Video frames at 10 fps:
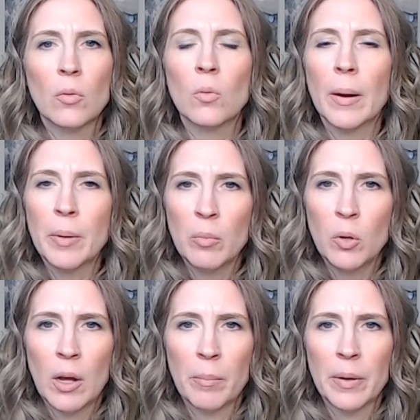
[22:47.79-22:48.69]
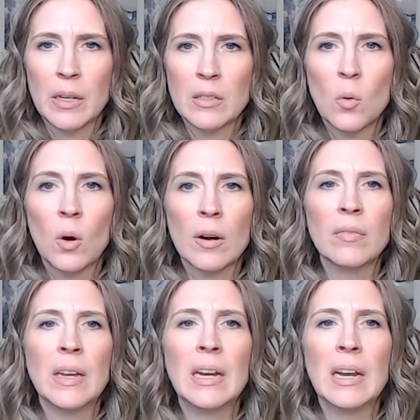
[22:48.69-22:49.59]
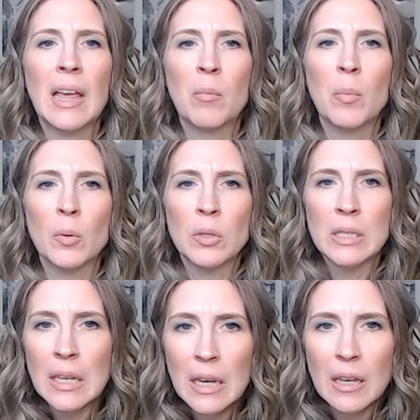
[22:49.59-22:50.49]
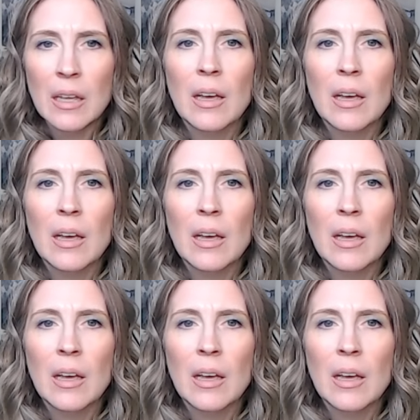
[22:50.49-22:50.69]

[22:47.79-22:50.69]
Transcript: reputable companies, or if eating a boutique,